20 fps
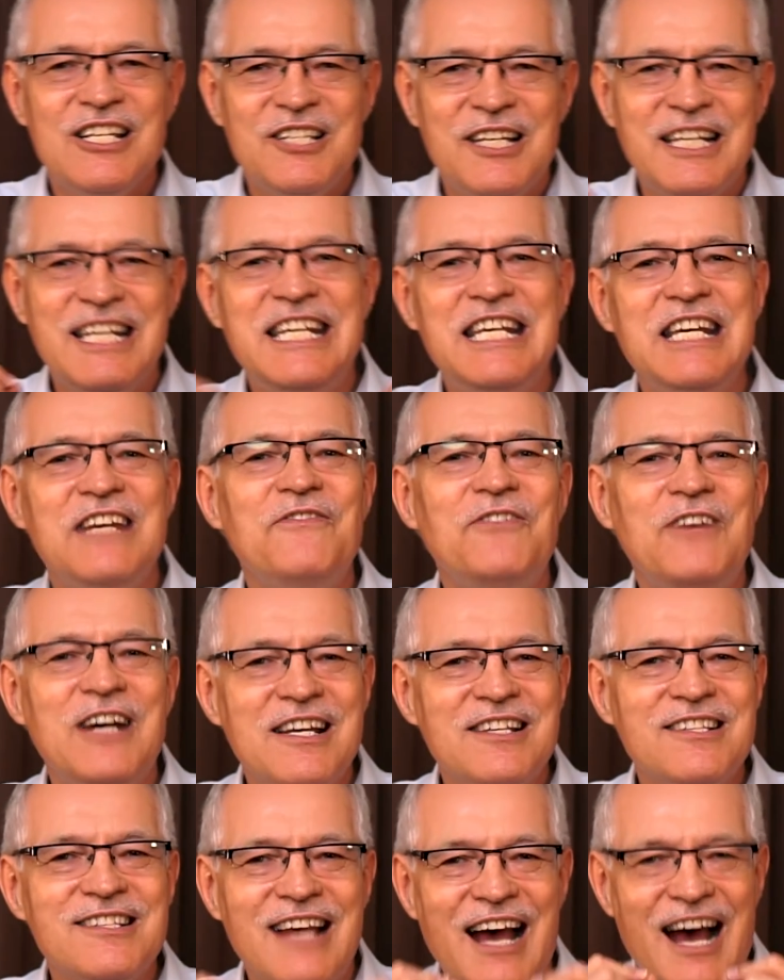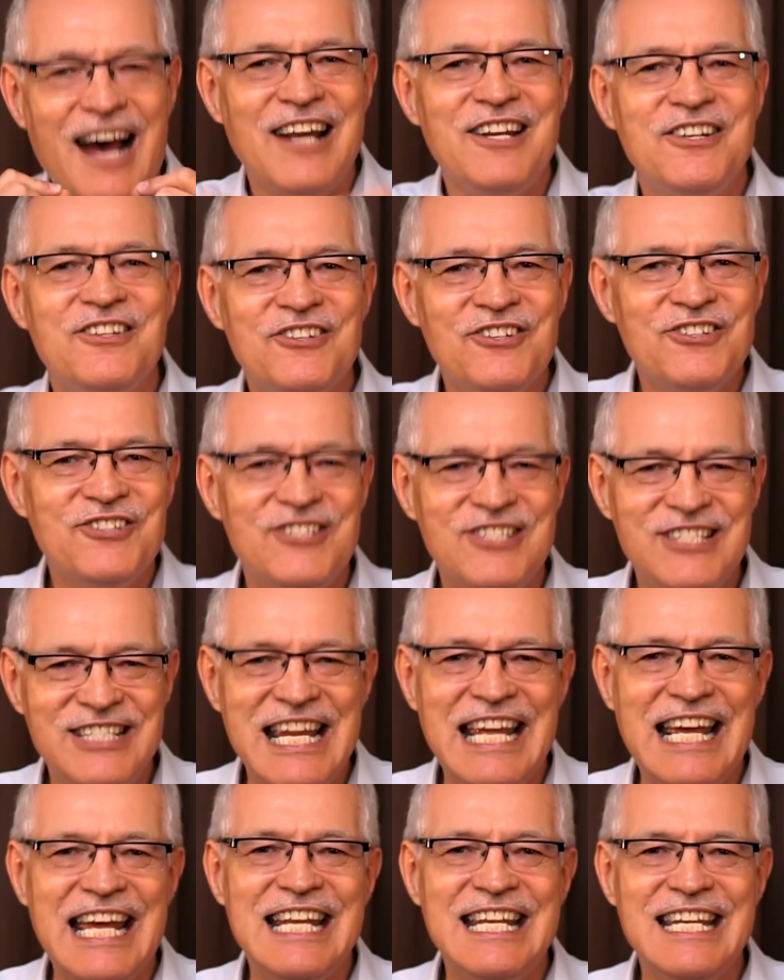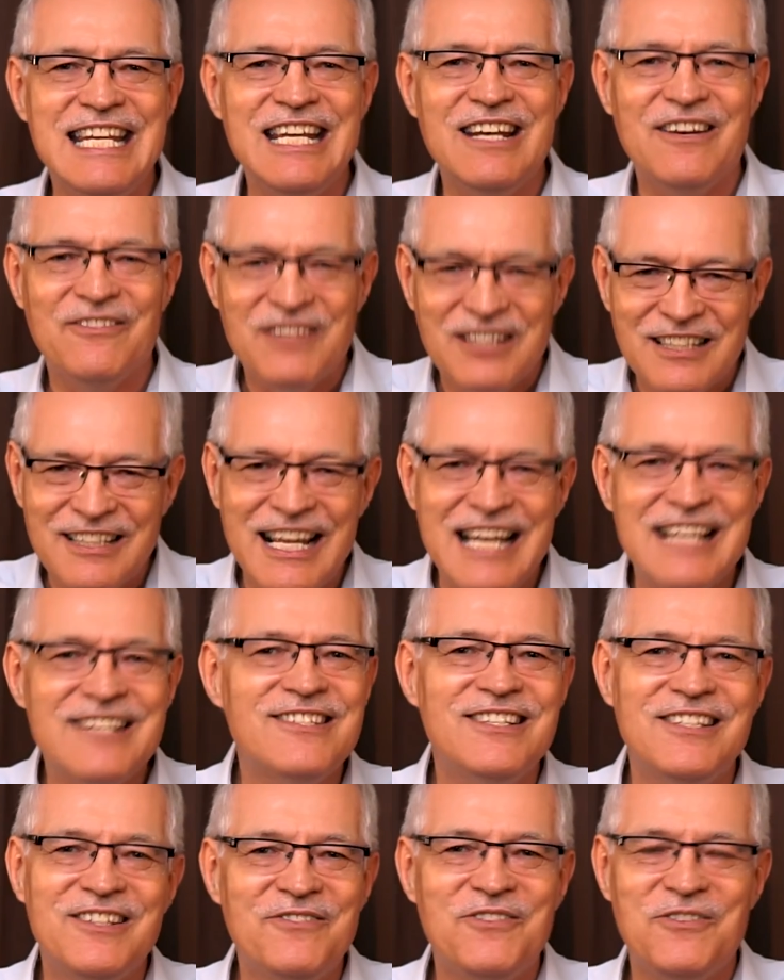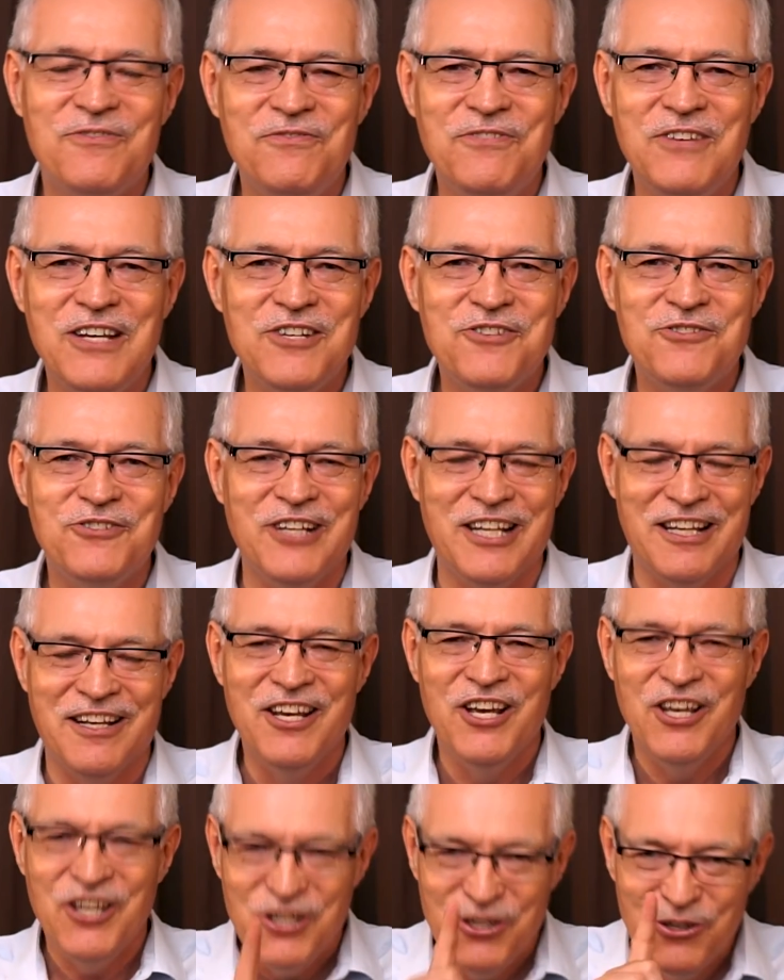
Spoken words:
to give us understanding of the lesson of the fig tree.